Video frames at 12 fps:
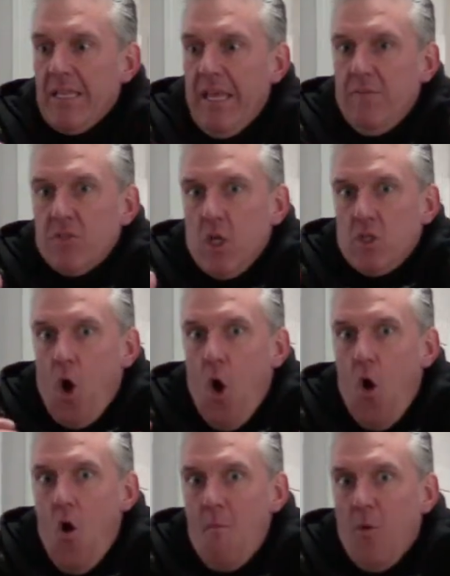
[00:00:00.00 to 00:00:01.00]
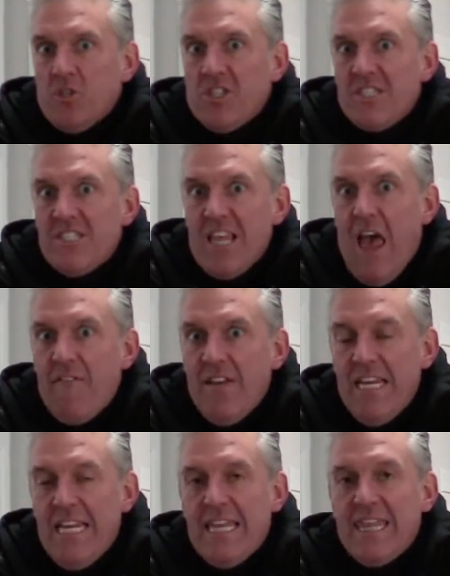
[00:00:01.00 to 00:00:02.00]
leaves us almost
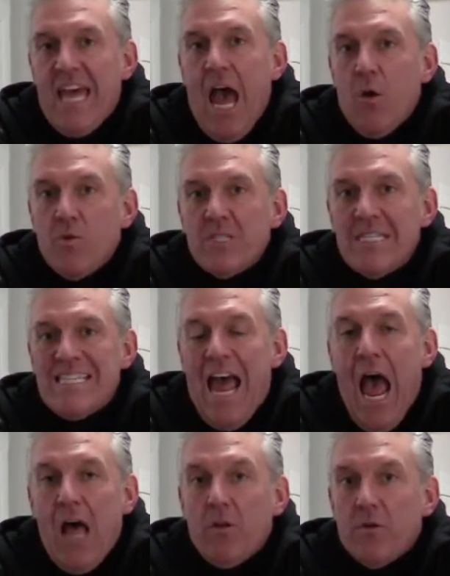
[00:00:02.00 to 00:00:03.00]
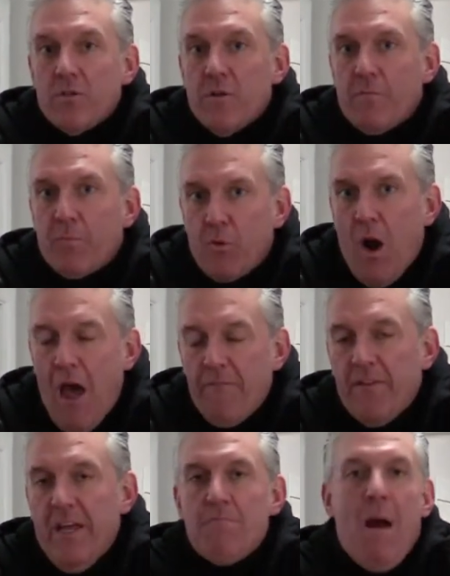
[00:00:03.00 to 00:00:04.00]
$70,000 of
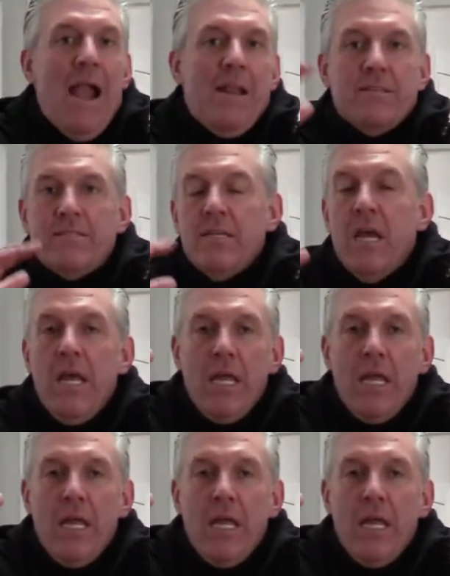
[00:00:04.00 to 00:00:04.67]
profit minus